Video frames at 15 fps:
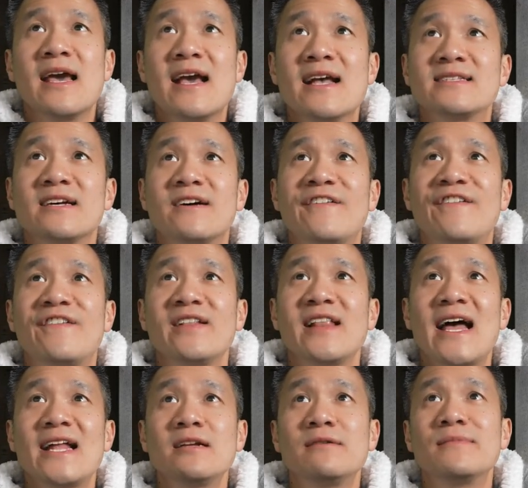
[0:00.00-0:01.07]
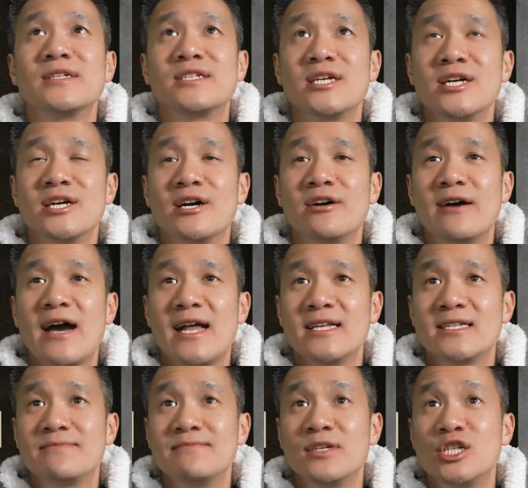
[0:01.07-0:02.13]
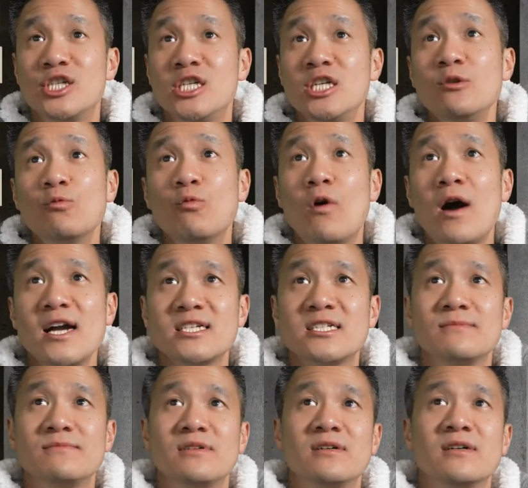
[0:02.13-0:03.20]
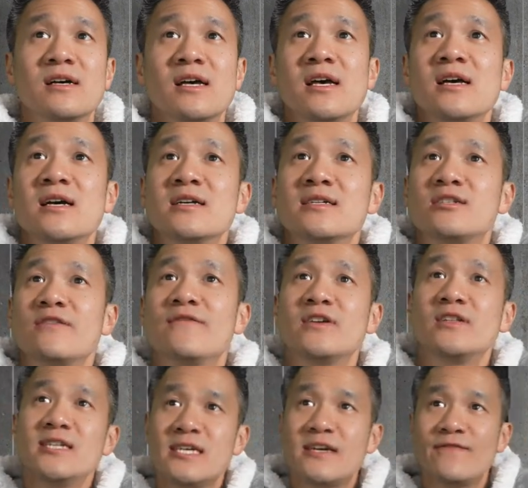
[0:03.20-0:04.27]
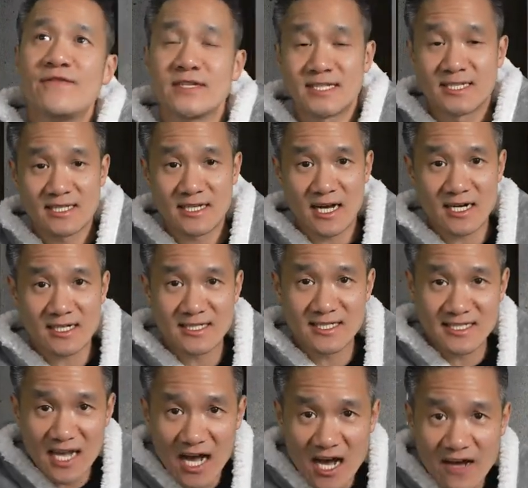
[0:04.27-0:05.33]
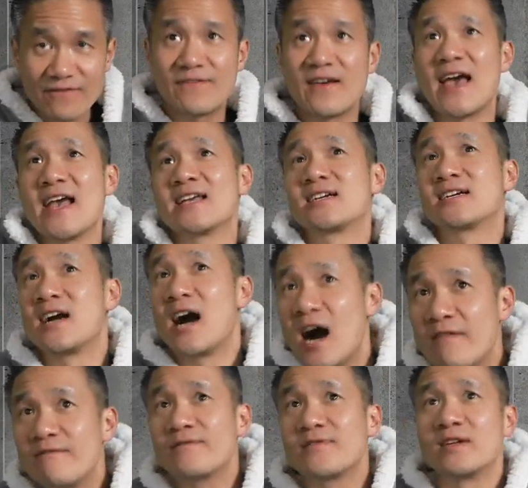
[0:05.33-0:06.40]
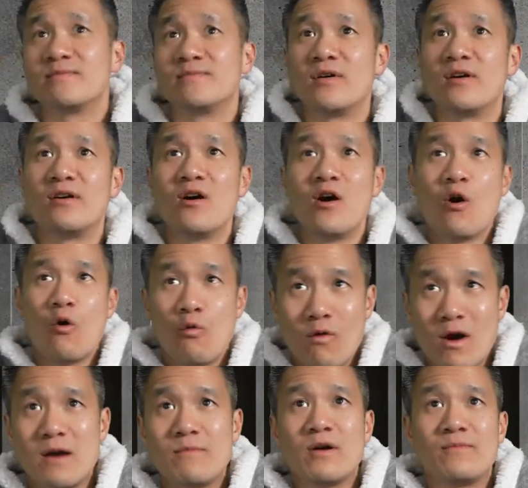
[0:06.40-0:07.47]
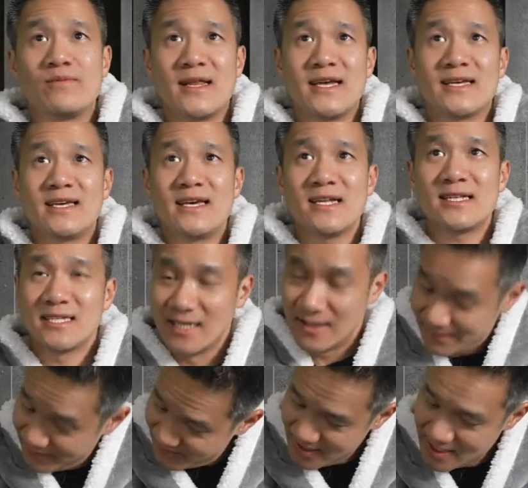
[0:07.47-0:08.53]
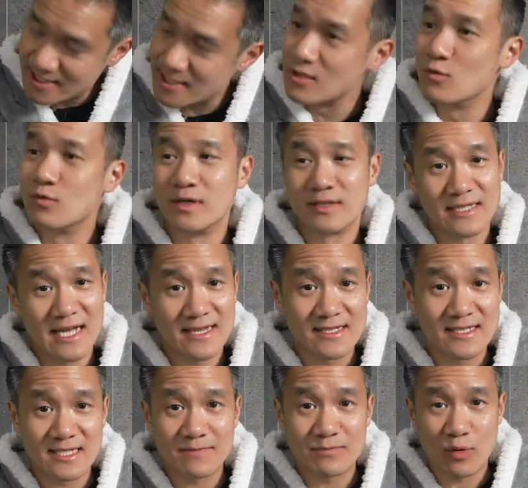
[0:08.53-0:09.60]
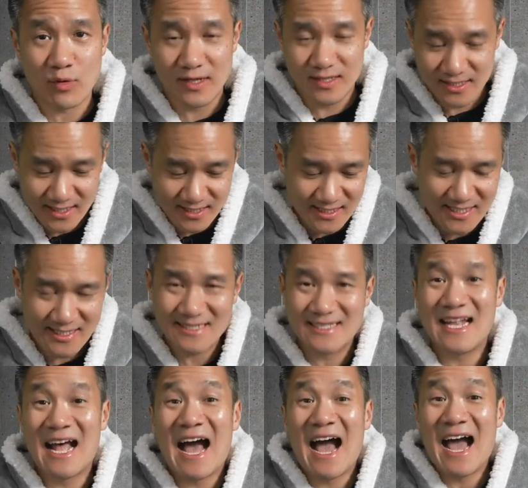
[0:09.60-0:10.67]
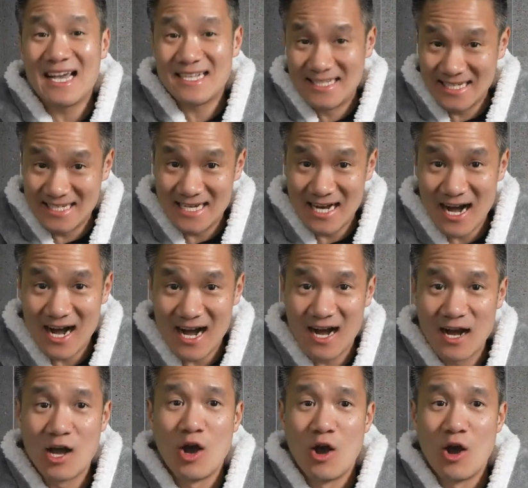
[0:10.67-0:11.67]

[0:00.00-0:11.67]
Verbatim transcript: it's a flannel material and it's machine washable so if you're looking for a soft and comfortable wearable blanket this will not disappoint. This is the Icy Ga